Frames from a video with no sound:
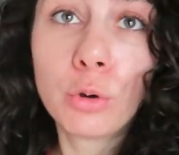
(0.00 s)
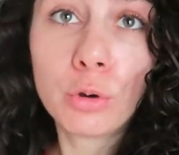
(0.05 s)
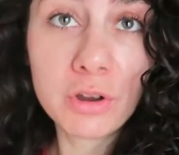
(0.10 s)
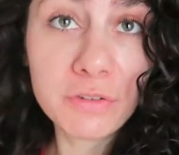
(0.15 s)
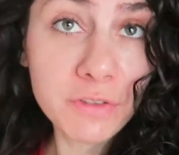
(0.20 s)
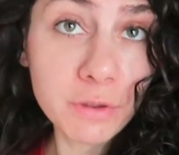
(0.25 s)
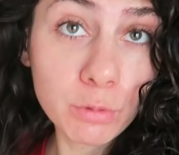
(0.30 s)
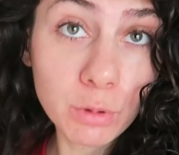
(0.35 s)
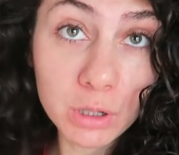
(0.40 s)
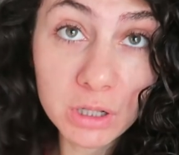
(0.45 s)
or
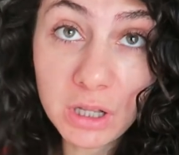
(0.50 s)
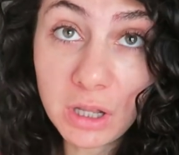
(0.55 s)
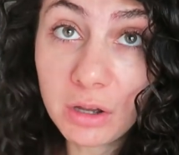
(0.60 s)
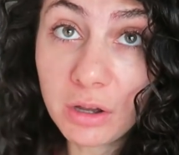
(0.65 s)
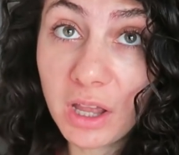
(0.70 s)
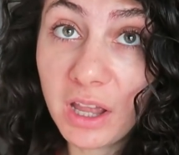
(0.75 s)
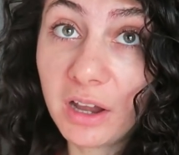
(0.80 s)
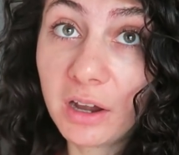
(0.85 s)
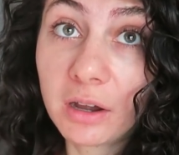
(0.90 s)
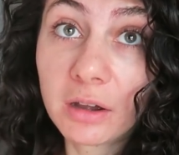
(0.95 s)
if you want
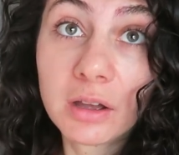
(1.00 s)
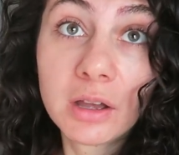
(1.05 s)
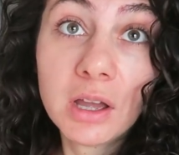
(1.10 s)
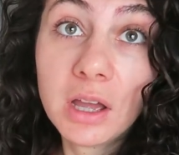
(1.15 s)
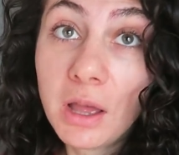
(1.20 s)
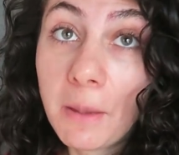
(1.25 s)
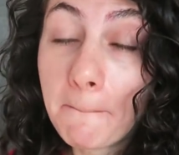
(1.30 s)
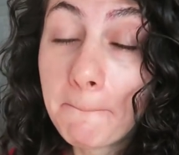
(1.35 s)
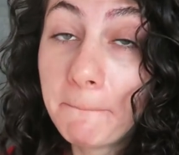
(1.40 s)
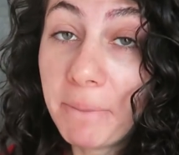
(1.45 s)
long
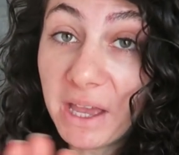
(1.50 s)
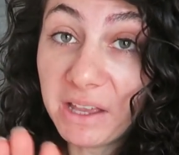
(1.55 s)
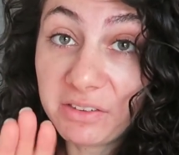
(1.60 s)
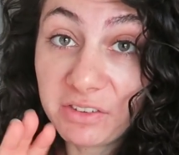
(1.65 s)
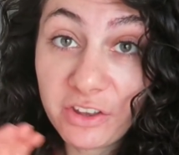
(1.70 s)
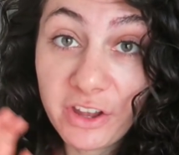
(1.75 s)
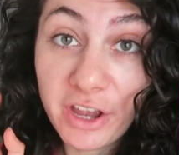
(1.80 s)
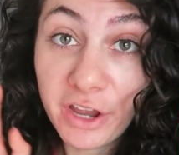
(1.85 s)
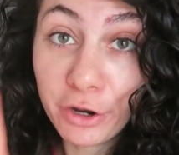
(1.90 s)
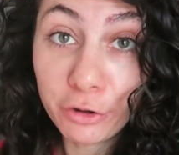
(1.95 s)
hair.
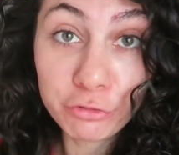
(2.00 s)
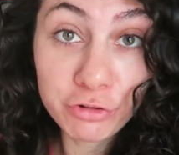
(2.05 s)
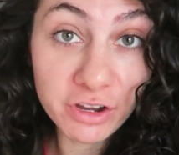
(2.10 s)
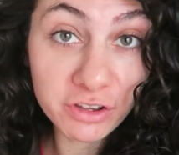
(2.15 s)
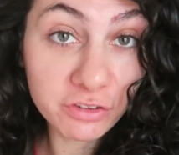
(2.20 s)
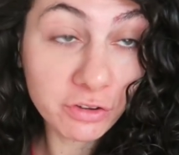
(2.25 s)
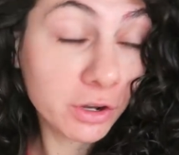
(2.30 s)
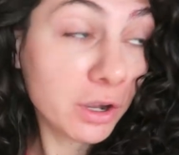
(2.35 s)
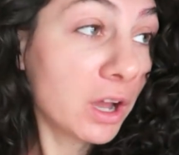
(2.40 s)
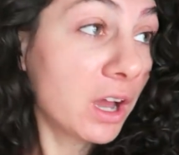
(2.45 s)
Best
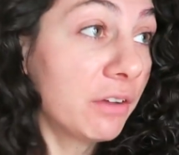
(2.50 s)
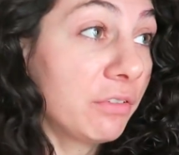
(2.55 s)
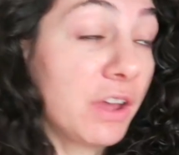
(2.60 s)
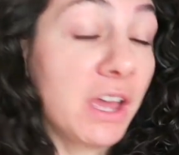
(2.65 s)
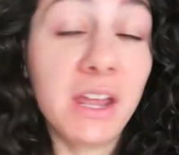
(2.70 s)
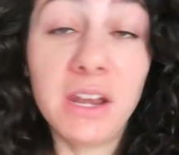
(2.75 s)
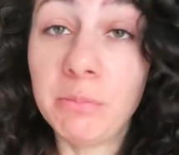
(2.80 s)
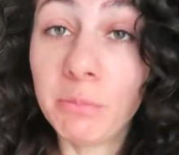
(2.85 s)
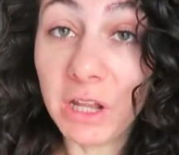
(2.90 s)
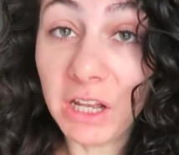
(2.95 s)
hairdresser I've
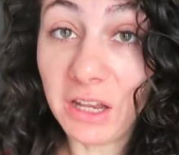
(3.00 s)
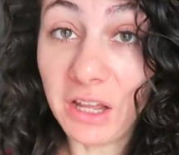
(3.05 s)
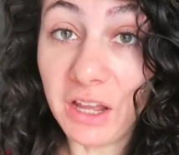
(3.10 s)
had in my